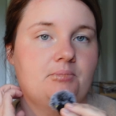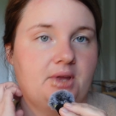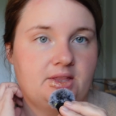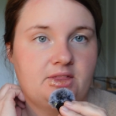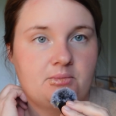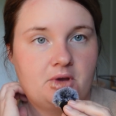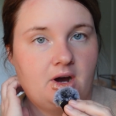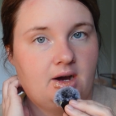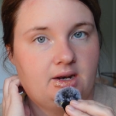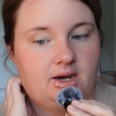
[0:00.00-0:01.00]
get them
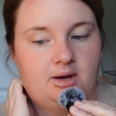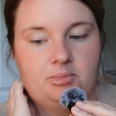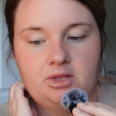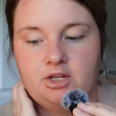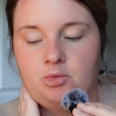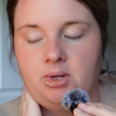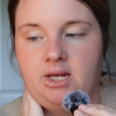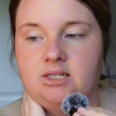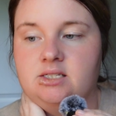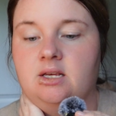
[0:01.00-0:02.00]
caught up a little
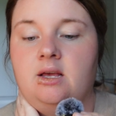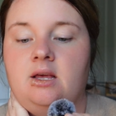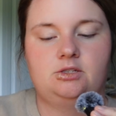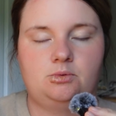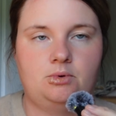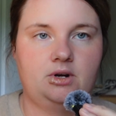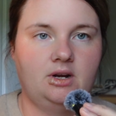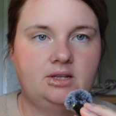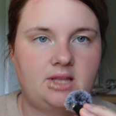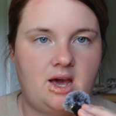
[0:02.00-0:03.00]
bit. This
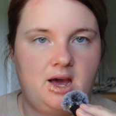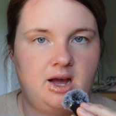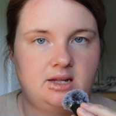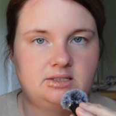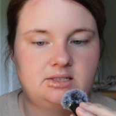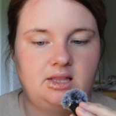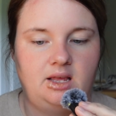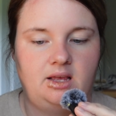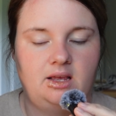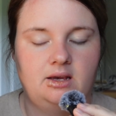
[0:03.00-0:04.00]
order that has
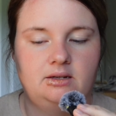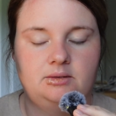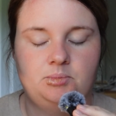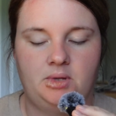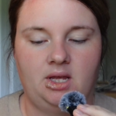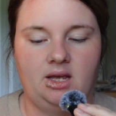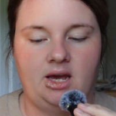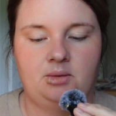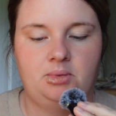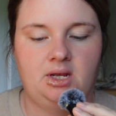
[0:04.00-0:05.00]
the pink
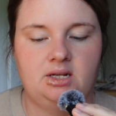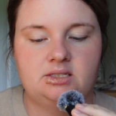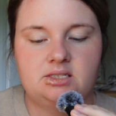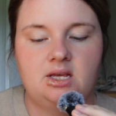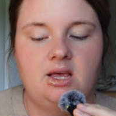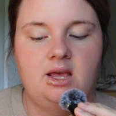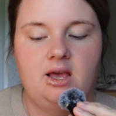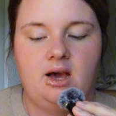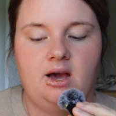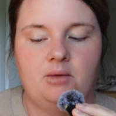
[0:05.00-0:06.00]
headband
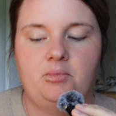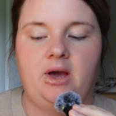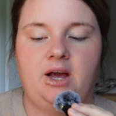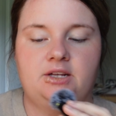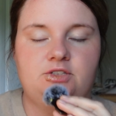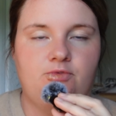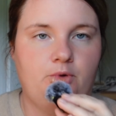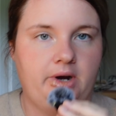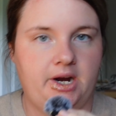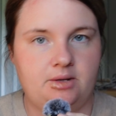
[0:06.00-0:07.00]
has
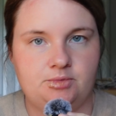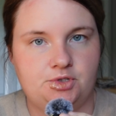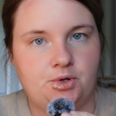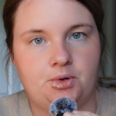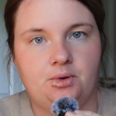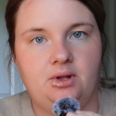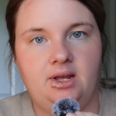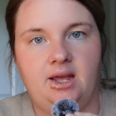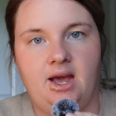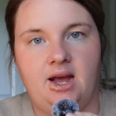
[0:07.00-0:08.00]
4 items total.
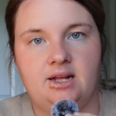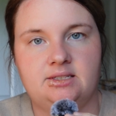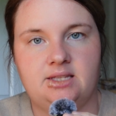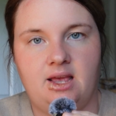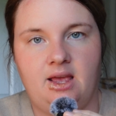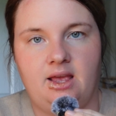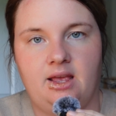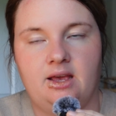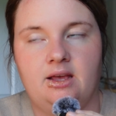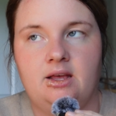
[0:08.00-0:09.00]
It has
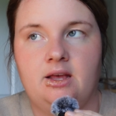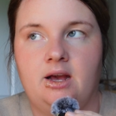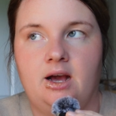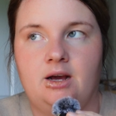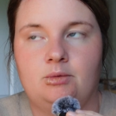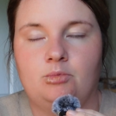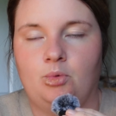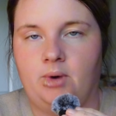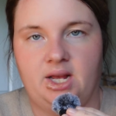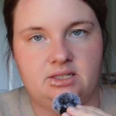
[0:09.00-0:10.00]
a
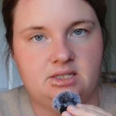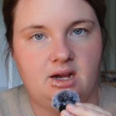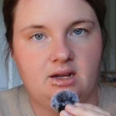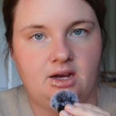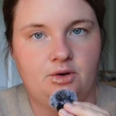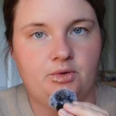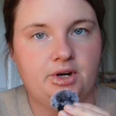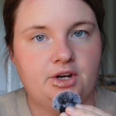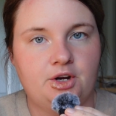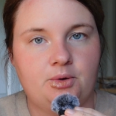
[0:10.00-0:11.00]
white duck cuddle
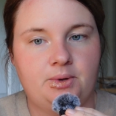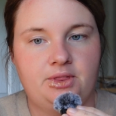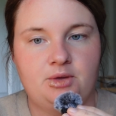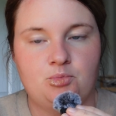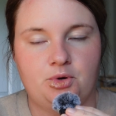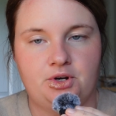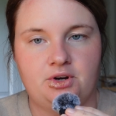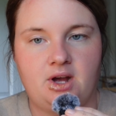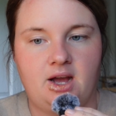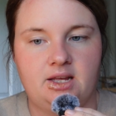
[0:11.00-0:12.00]
critter with
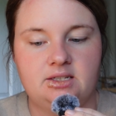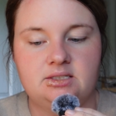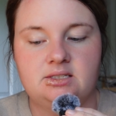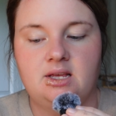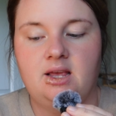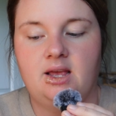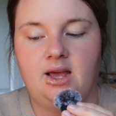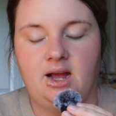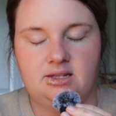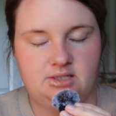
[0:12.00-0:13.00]
embroidered eyes. It
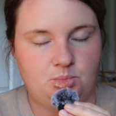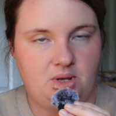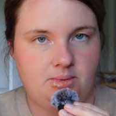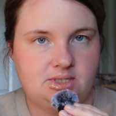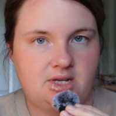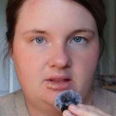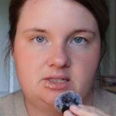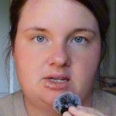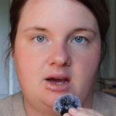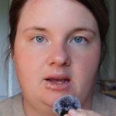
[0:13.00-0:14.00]
has the baby Della
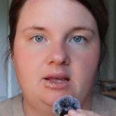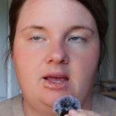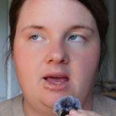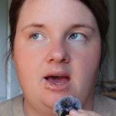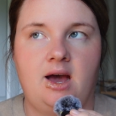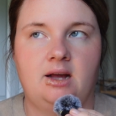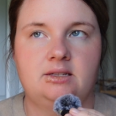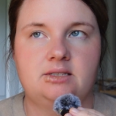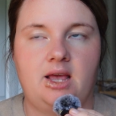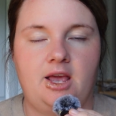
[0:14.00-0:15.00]
duck. It
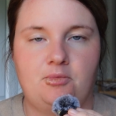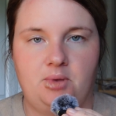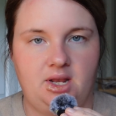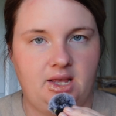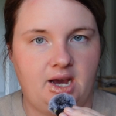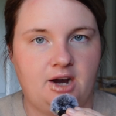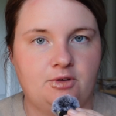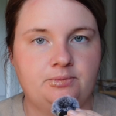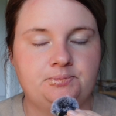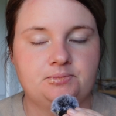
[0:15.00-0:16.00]
has a bitty
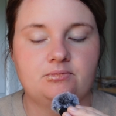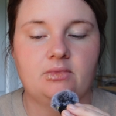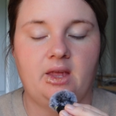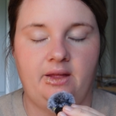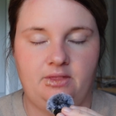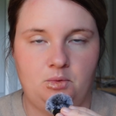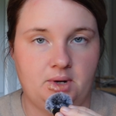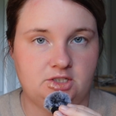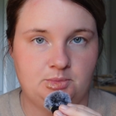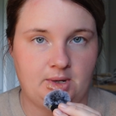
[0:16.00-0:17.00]
cow and the
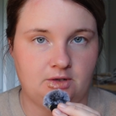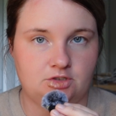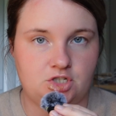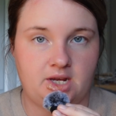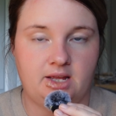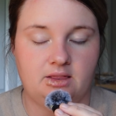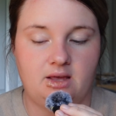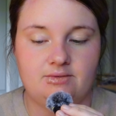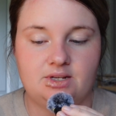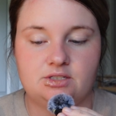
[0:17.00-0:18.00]
red speckled chicken
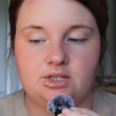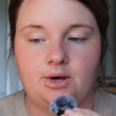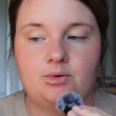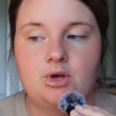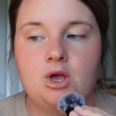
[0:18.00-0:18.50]
lovey. So